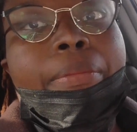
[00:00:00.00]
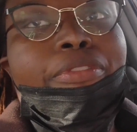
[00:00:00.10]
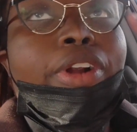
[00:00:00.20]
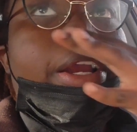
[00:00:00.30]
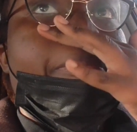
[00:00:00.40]
And
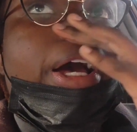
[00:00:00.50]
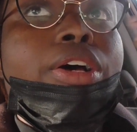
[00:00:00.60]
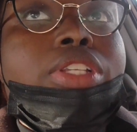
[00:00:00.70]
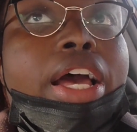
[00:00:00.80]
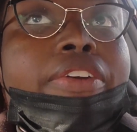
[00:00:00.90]
before I get my
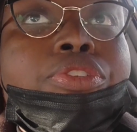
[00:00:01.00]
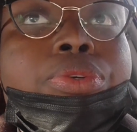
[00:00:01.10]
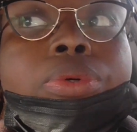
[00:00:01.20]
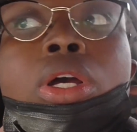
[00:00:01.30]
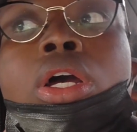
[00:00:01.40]
house, I have
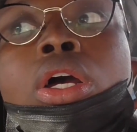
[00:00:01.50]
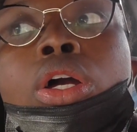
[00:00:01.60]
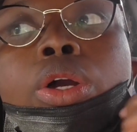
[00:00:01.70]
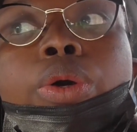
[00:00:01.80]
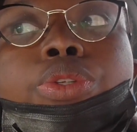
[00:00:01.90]
to
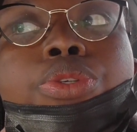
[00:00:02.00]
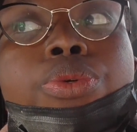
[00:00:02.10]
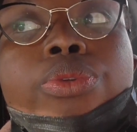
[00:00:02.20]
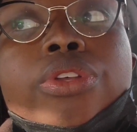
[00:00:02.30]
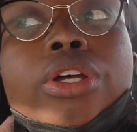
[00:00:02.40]
go
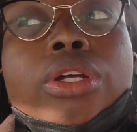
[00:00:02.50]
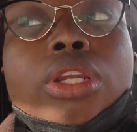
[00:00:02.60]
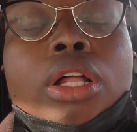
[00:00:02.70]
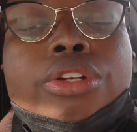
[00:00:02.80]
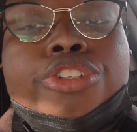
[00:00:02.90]
to the
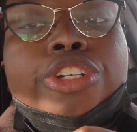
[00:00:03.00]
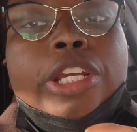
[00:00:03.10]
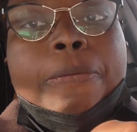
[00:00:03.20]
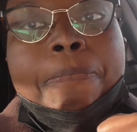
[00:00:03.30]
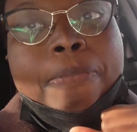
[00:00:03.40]
Dollar
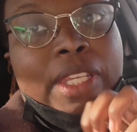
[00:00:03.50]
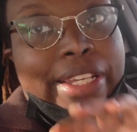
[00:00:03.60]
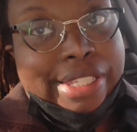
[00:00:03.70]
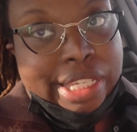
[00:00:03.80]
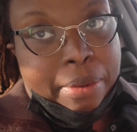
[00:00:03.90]
Tree
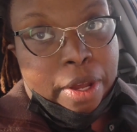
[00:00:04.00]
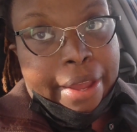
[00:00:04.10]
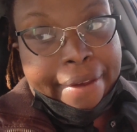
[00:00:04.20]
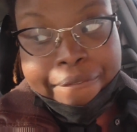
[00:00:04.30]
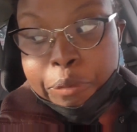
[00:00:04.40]
and see about cat